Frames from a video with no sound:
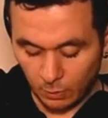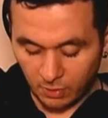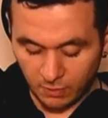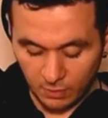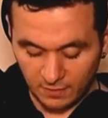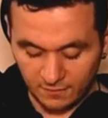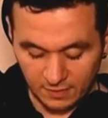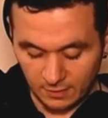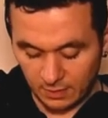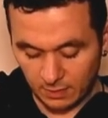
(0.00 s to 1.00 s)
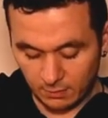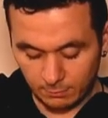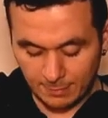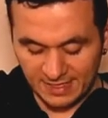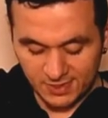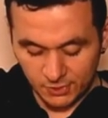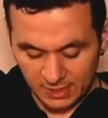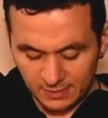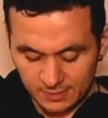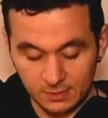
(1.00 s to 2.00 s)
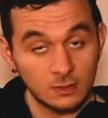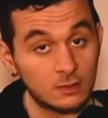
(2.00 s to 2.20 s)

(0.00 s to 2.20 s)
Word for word: through the, the bass strings,